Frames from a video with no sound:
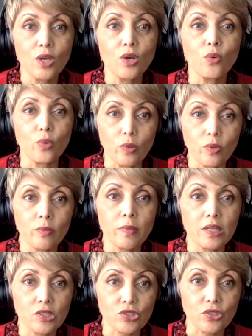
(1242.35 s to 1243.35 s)
we will
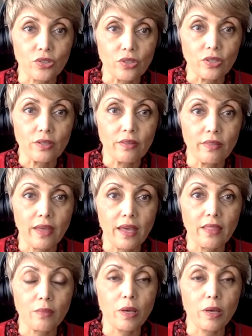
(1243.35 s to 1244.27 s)
make sure that